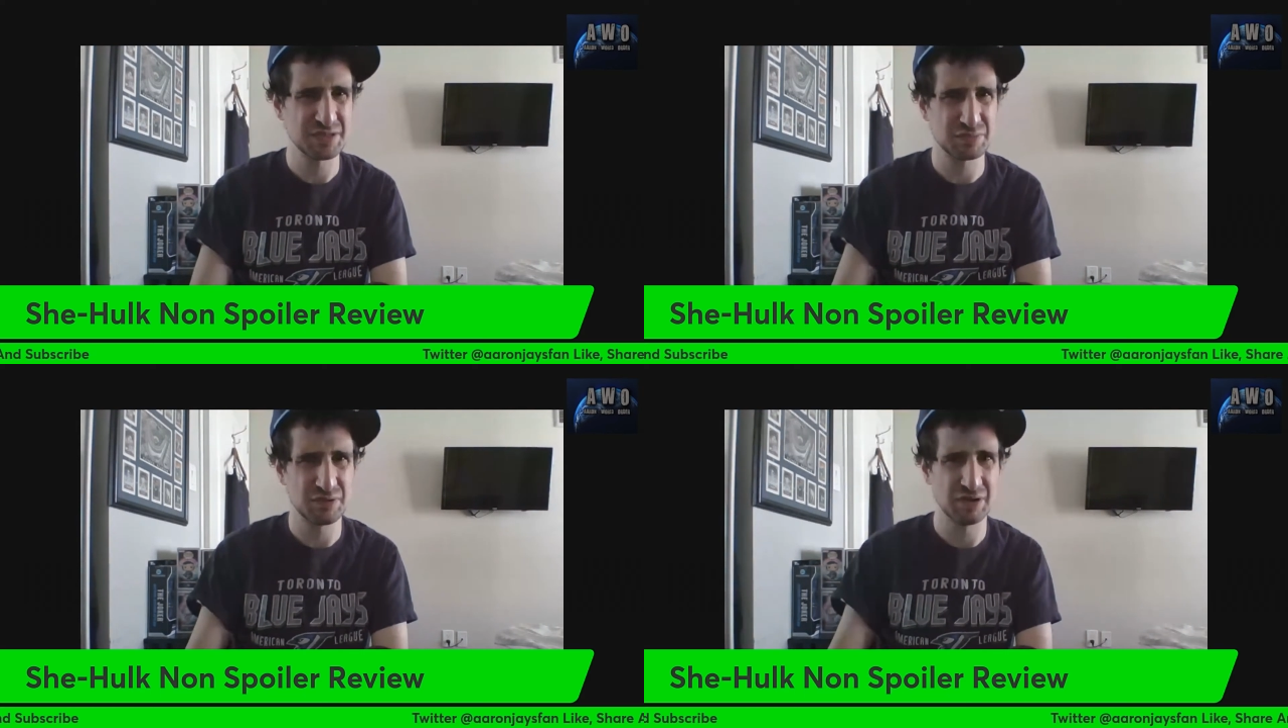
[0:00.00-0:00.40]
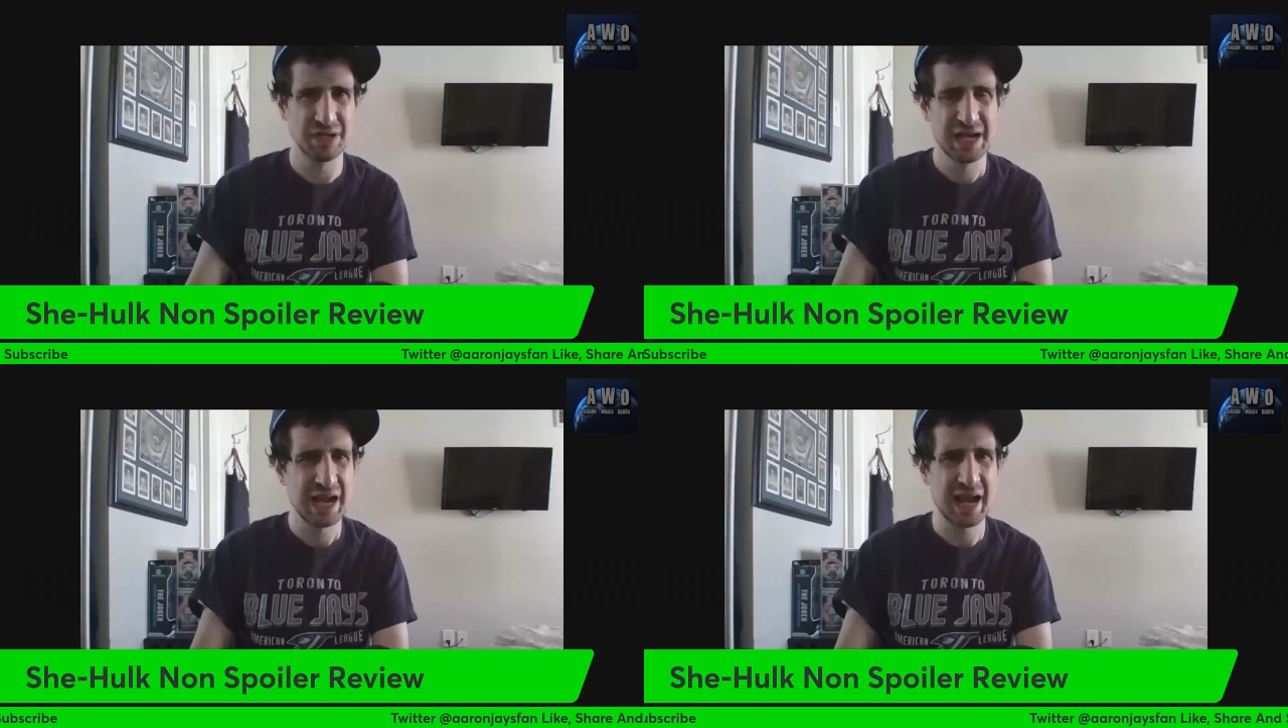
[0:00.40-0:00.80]
to spoil.
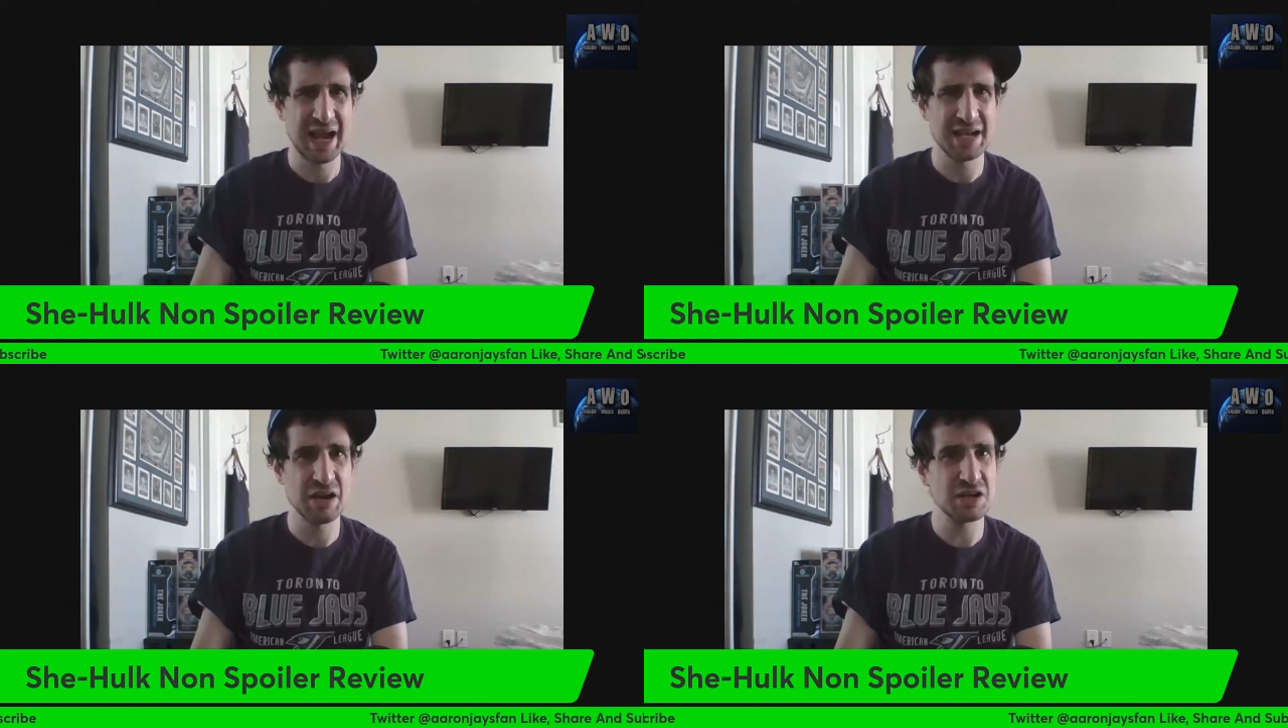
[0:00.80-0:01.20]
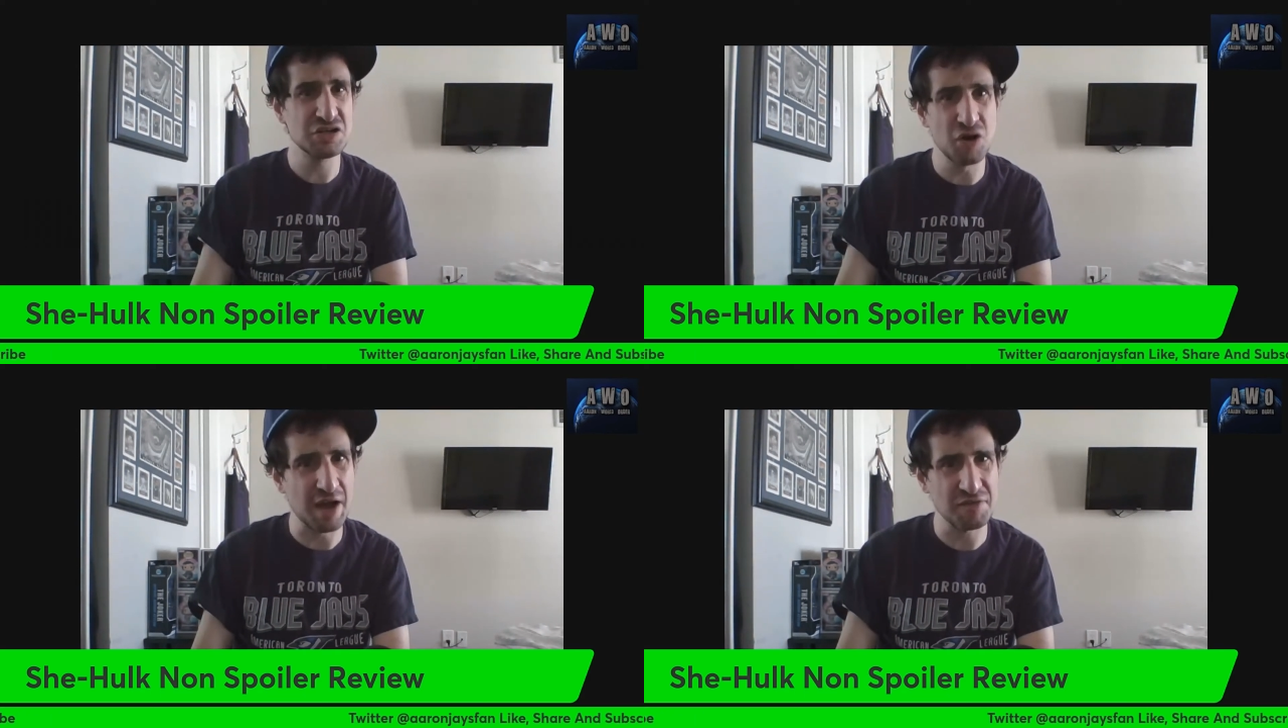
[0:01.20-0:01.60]
And there is
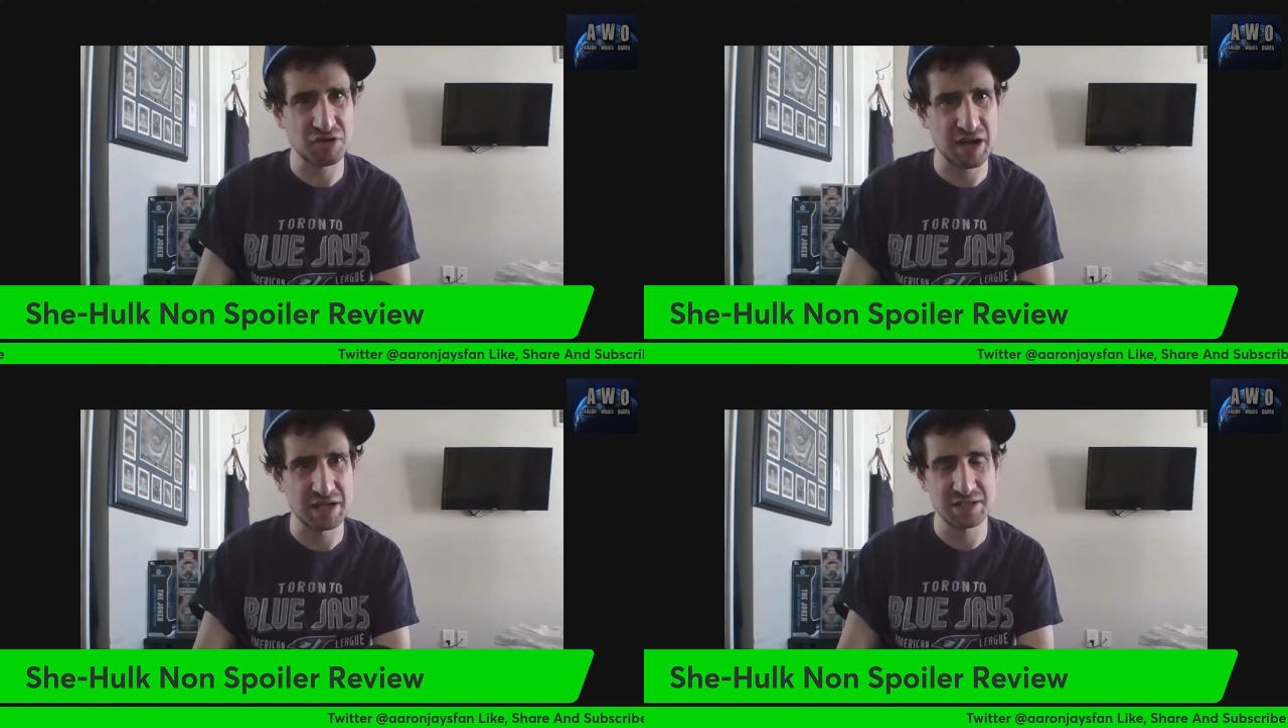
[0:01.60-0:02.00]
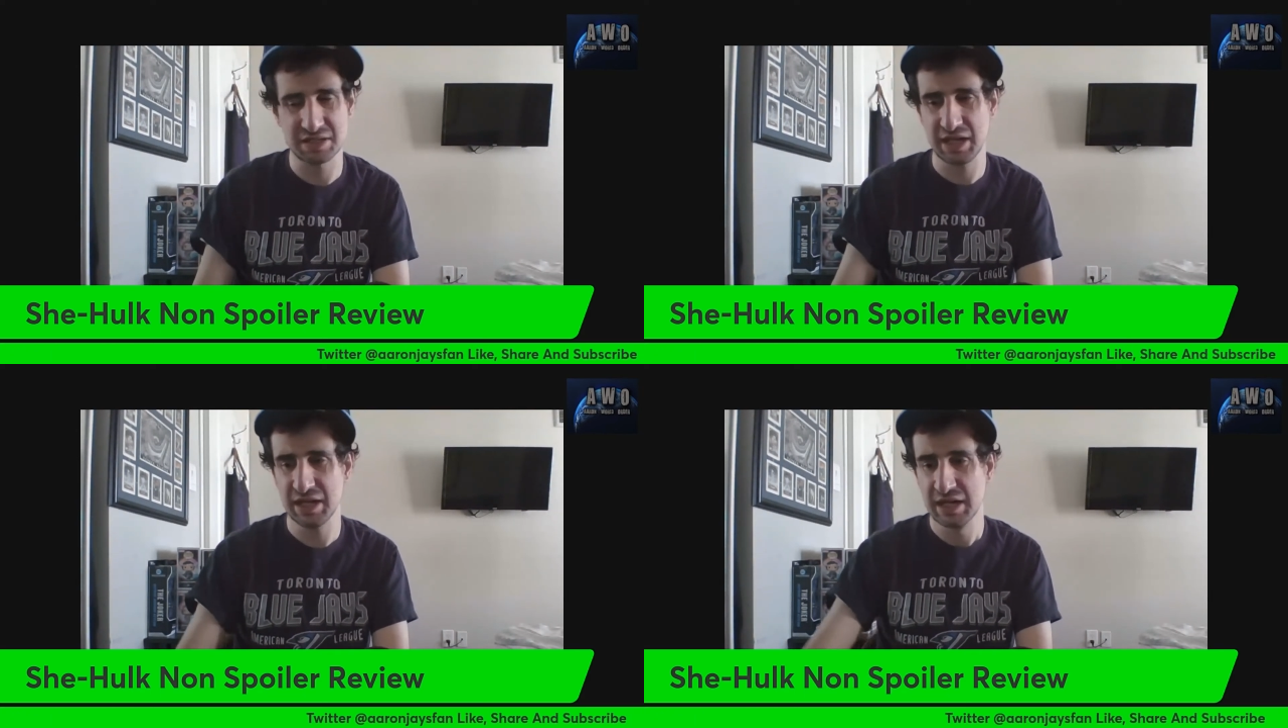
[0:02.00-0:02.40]
no after credits
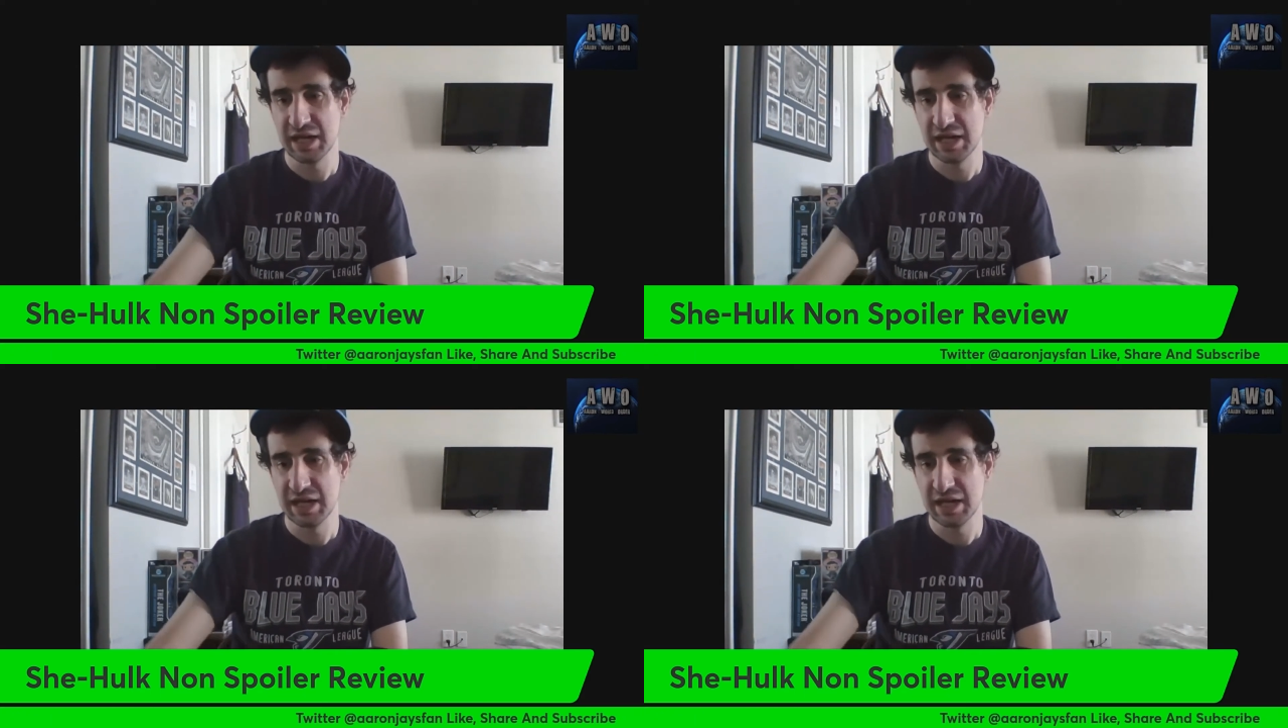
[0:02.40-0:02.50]
scene.